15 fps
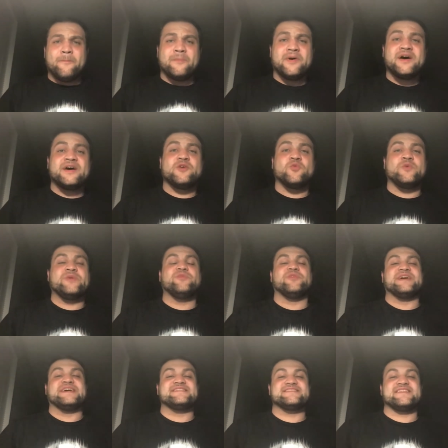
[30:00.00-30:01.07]
But we will
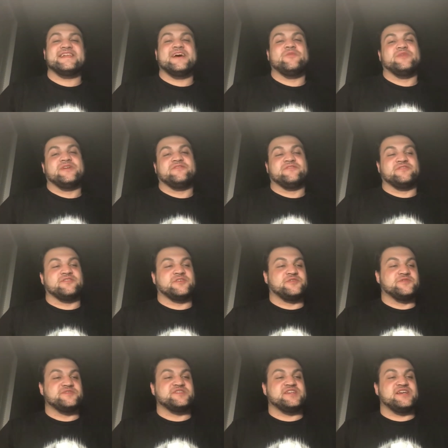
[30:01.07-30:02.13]
get to that whenever the
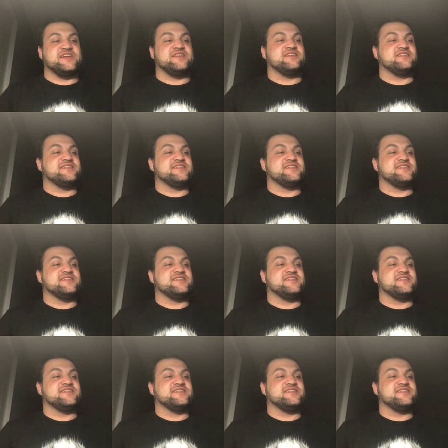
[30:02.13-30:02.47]
crusade